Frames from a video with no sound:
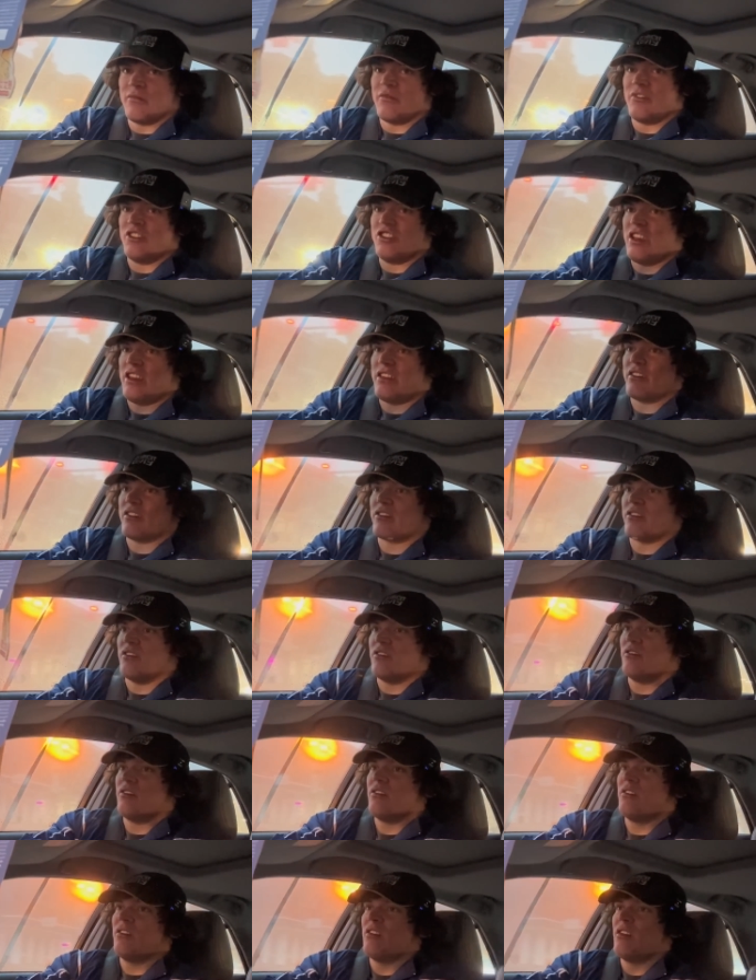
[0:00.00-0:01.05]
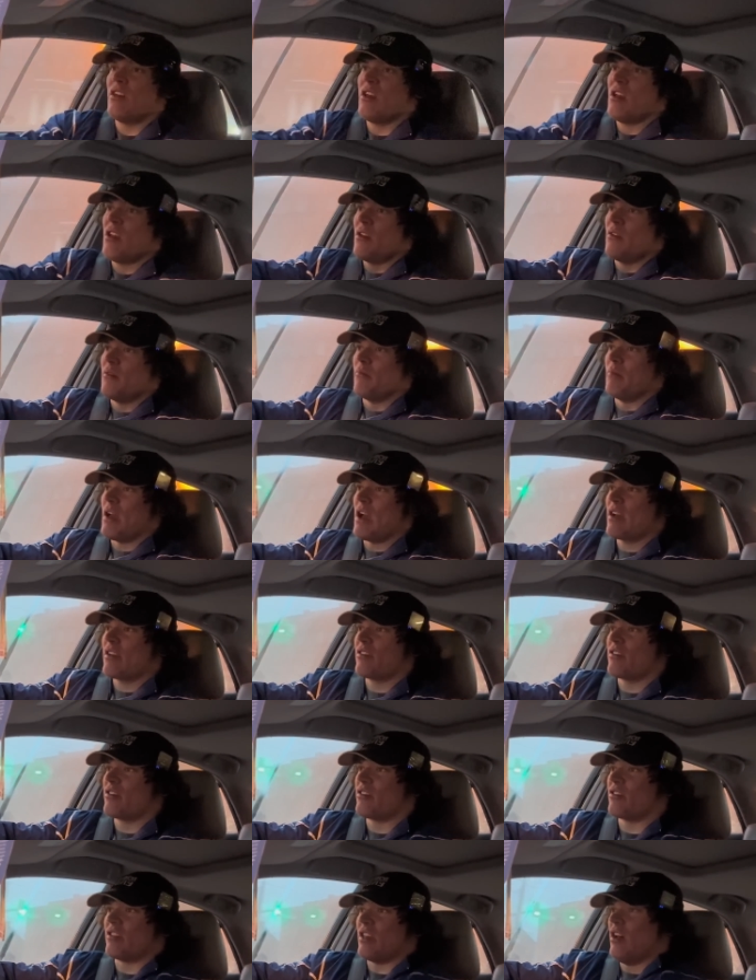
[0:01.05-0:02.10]
jesus dude back's
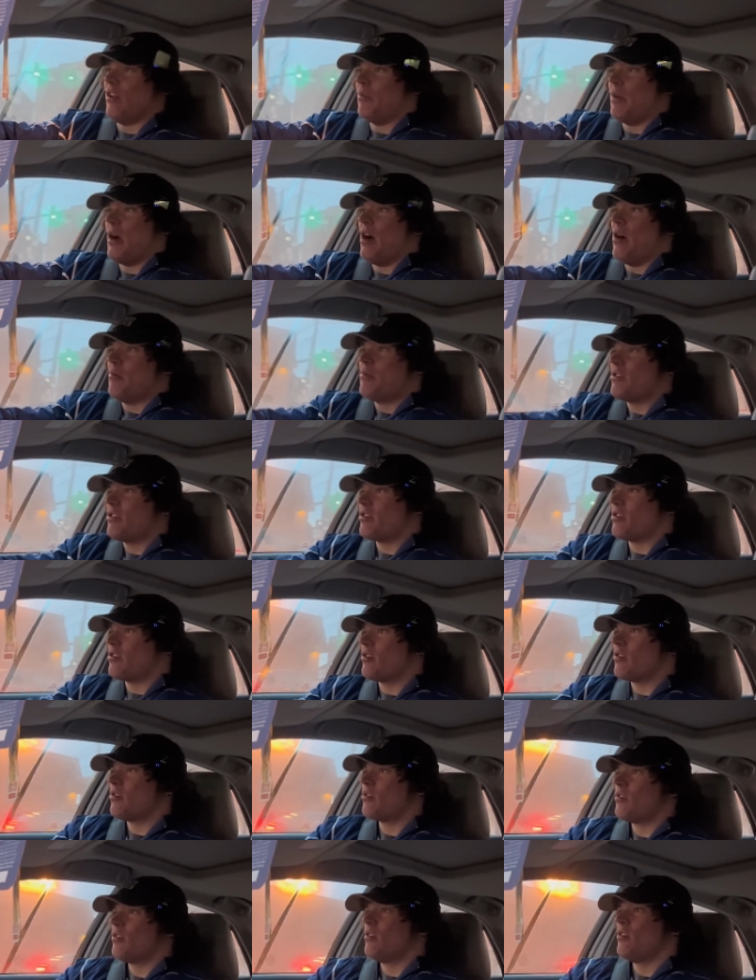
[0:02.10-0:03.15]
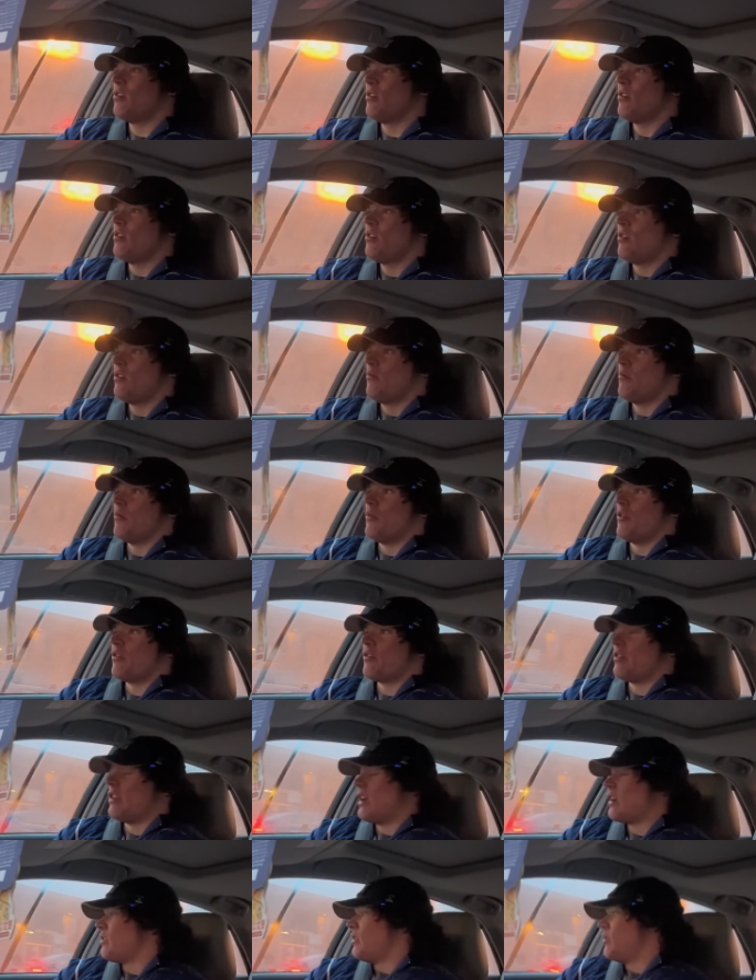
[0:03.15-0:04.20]
still pumped most
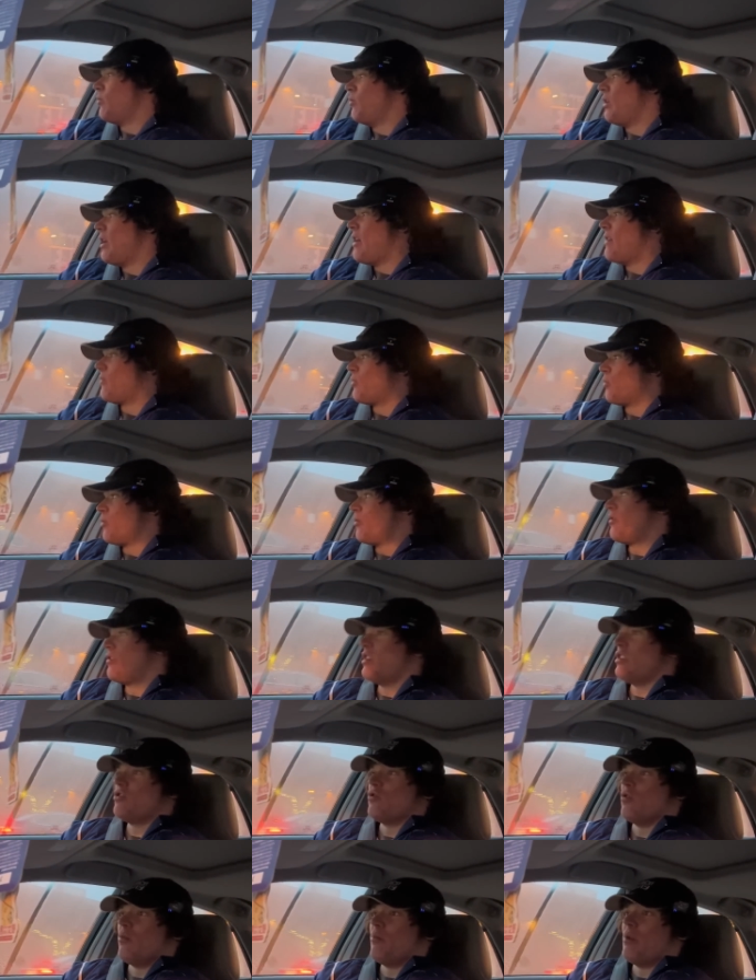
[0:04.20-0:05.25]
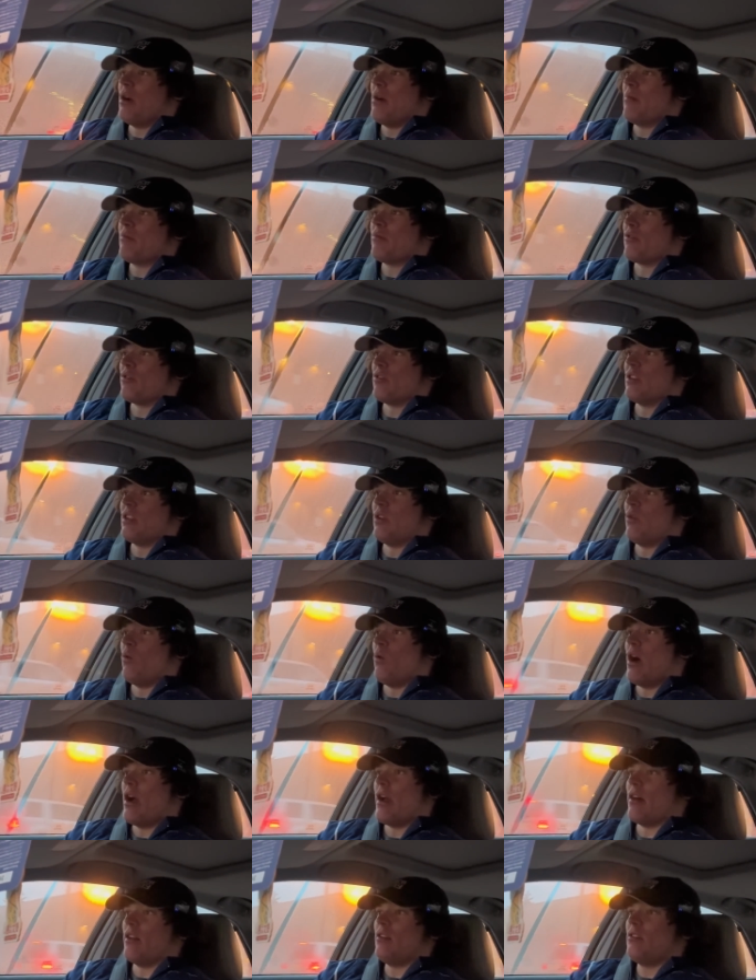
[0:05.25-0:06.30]
likely we'll have a residual pump for a little
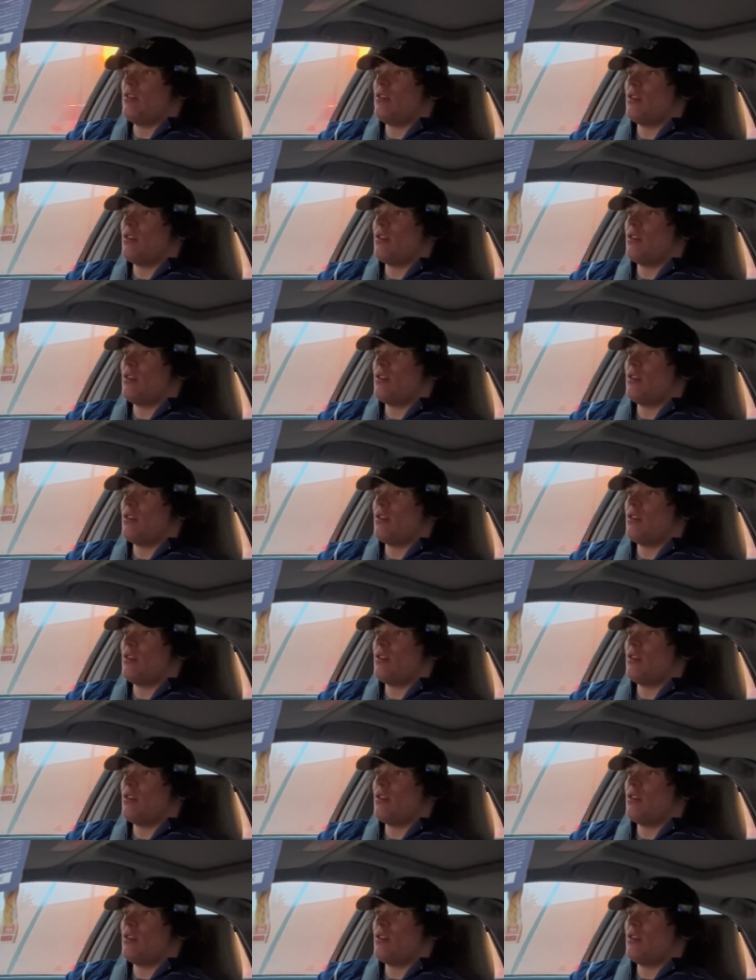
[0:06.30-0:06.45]
while